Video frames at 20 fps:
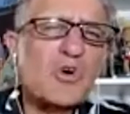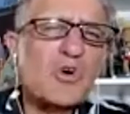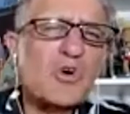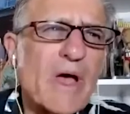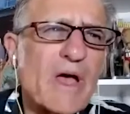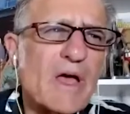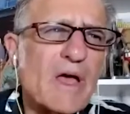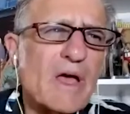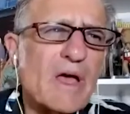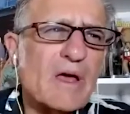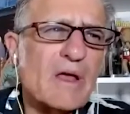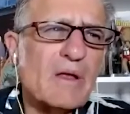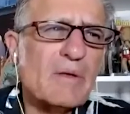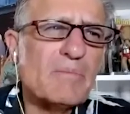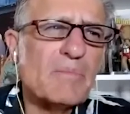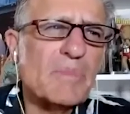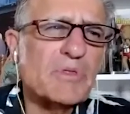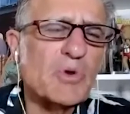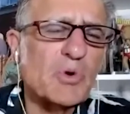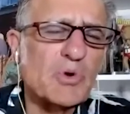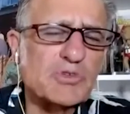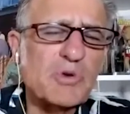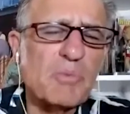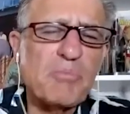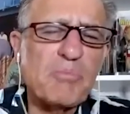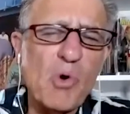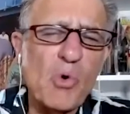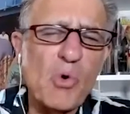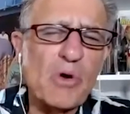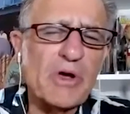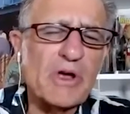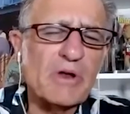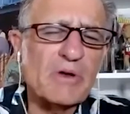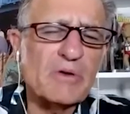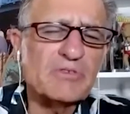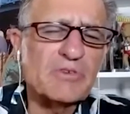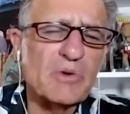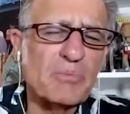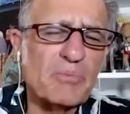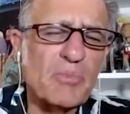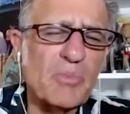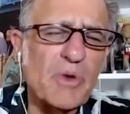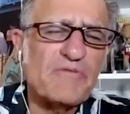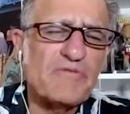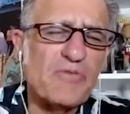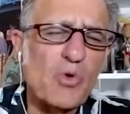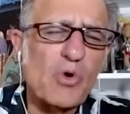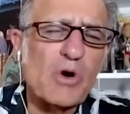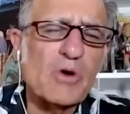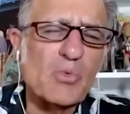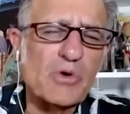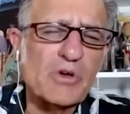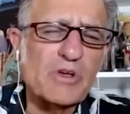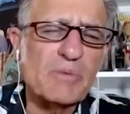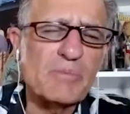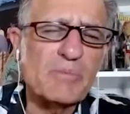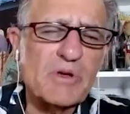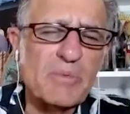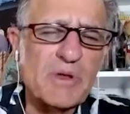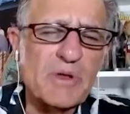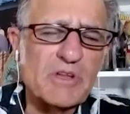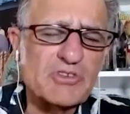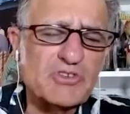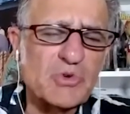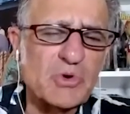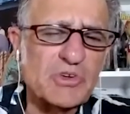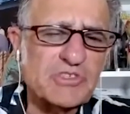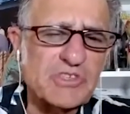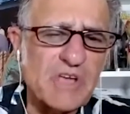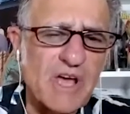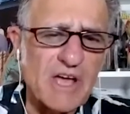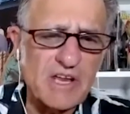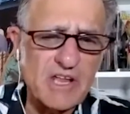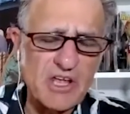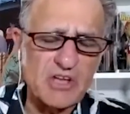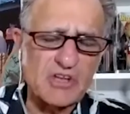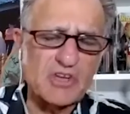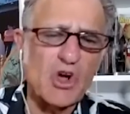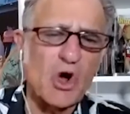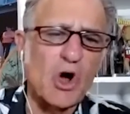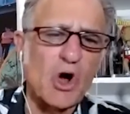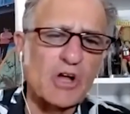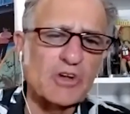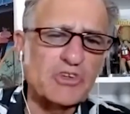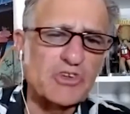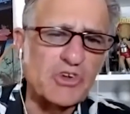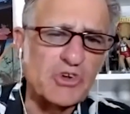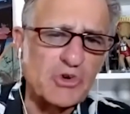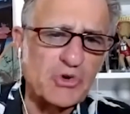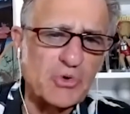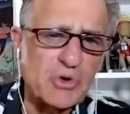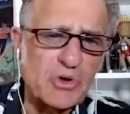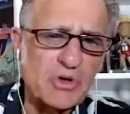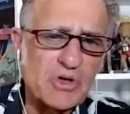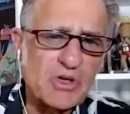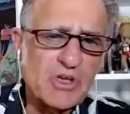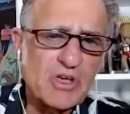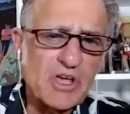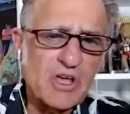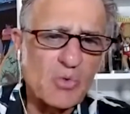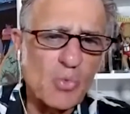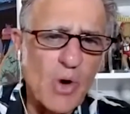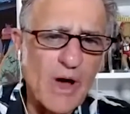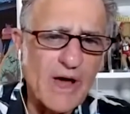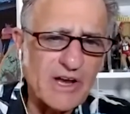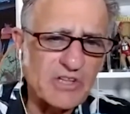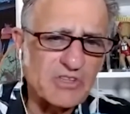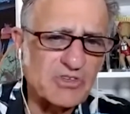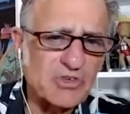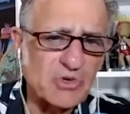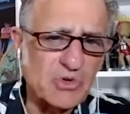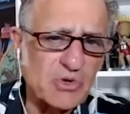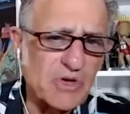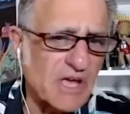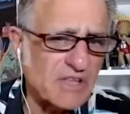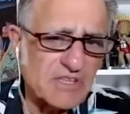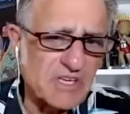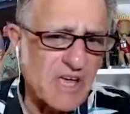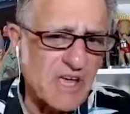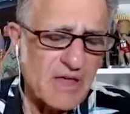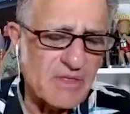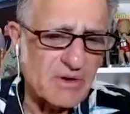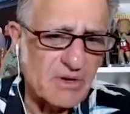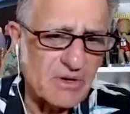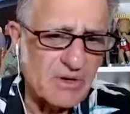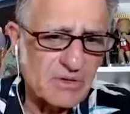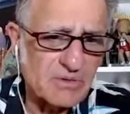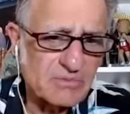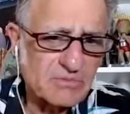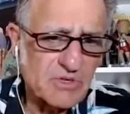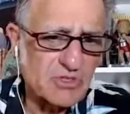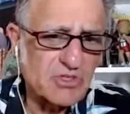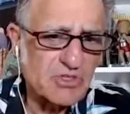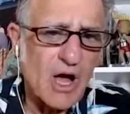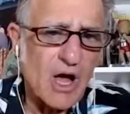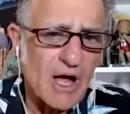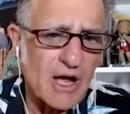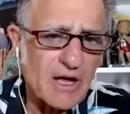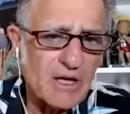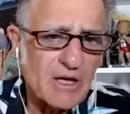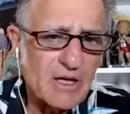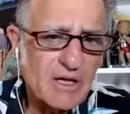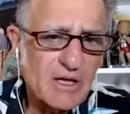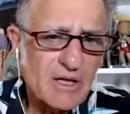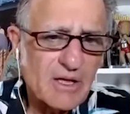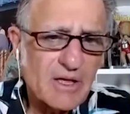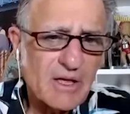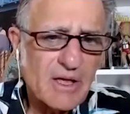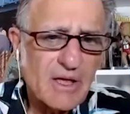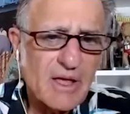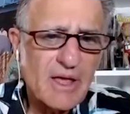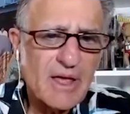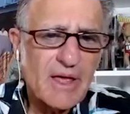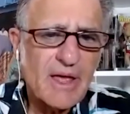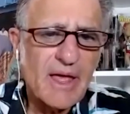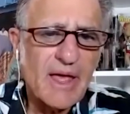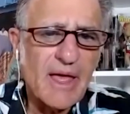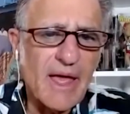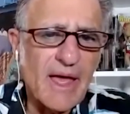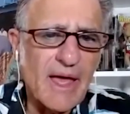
where, but there was a point. So, before William committed suicide, he had called you and wanted to get together to talk. Yes.